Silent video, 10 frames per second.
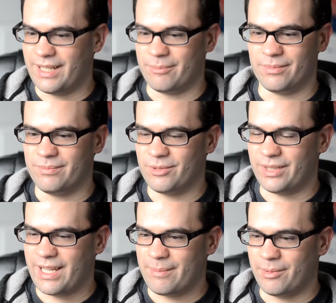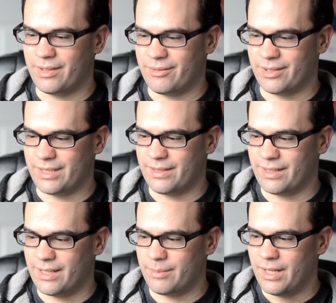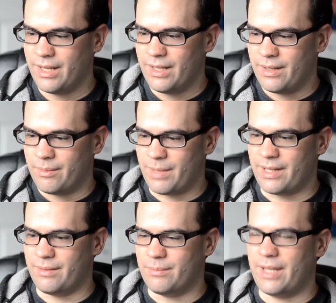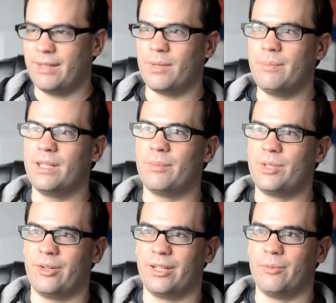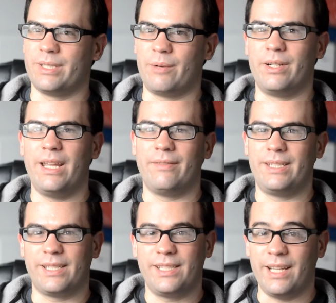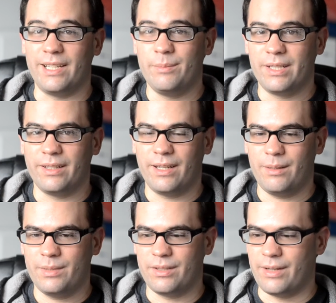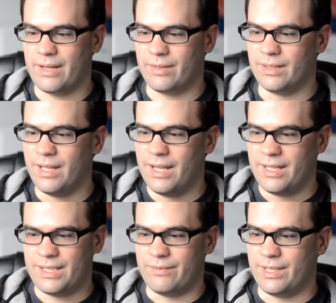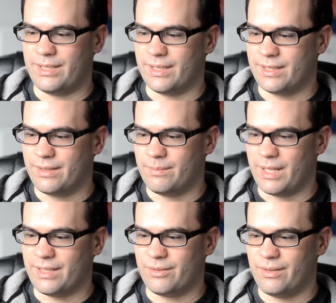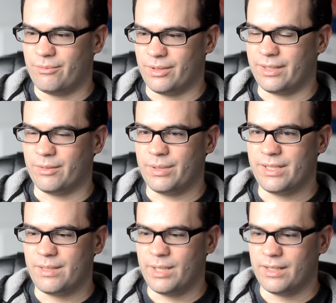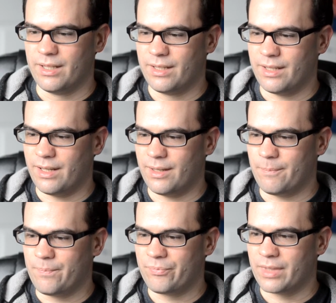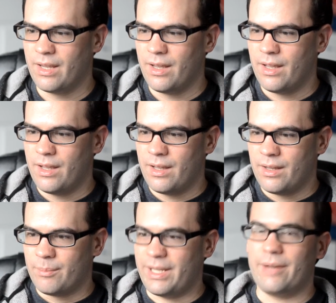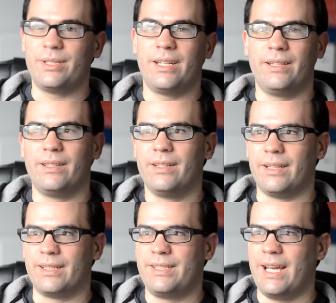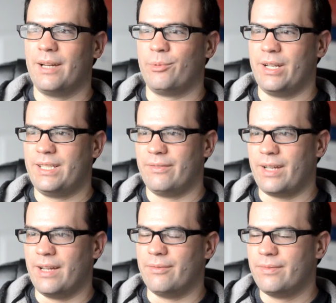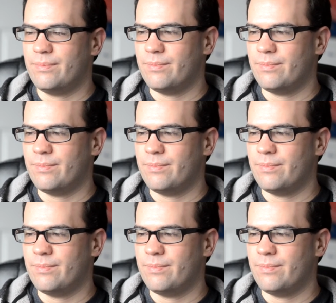I'm really happy with where it's ended up. I think my minimum target was I want to have 60 items in the game, so having 76, that's a really good place to be. But I was saying stat upgrades have kind of